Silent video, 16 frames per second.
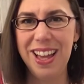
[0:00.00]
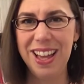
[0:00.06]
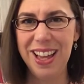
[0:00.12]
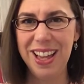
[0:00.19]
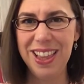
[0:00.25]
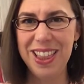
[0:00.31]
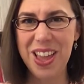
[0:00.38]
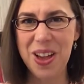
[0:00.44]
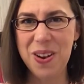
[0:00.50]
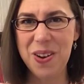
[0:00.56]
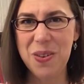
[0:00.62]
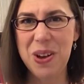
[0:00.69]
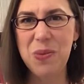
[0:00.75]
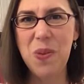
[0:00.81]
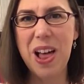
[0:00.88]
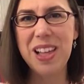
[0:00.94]
Hello
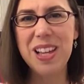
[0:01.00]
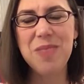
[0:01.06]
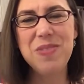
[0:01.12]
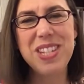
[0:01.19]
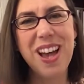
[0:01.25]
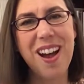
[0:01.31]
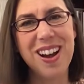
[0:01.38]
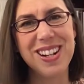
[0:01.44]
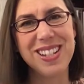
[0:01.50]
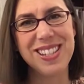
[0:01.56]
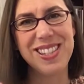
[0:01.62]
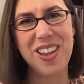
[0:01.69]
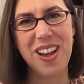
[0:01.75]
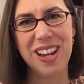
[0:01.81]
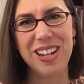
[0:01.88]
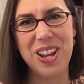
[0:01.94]
and welcome to Art
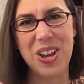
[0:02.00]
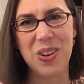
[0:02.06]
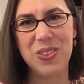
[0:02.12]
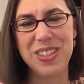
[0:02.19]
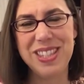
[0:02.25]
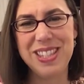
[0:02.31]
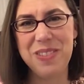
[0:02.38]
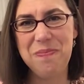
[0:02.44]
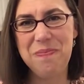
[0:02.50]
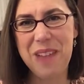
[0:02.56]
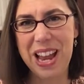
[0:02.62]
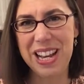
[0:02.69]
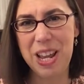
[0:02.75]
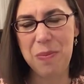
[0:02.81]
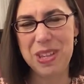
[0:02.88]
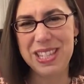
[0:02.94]
Song Notes.
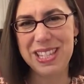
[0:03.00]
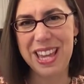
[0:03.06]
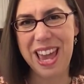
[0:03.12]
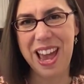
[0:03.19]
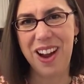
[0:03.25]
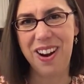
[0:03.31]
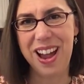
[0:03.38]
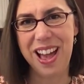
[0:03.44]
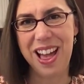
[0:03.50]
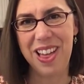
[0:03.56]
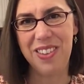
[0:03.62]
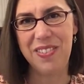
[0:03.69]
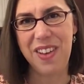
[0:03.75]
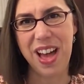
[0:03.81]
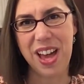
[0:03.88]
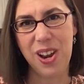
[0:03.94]
My name is Cara
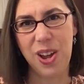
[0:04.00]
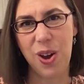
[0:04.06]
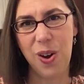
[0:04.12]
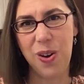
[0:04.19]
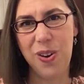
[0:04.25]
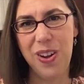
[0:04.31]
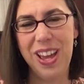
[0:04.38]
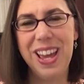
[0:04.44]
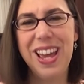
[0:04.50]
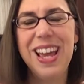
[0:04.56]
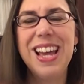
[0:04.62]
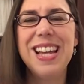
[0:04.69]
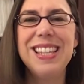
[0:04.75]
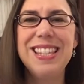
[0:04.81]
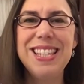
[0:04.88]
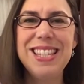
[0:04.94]
Alfano.
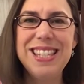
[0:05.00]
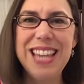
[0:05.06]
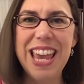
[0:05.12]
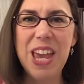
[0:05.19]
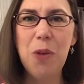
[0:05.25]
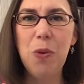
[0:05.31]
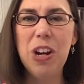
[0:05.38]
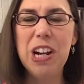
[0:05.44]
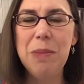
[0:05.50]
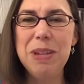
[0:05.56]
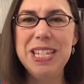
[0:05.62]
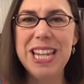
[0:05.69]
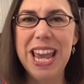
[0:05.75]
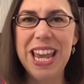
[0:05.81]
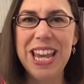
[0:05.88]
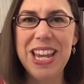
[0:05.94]
Today we're going to be
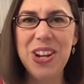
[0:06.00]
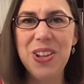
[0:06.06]
taking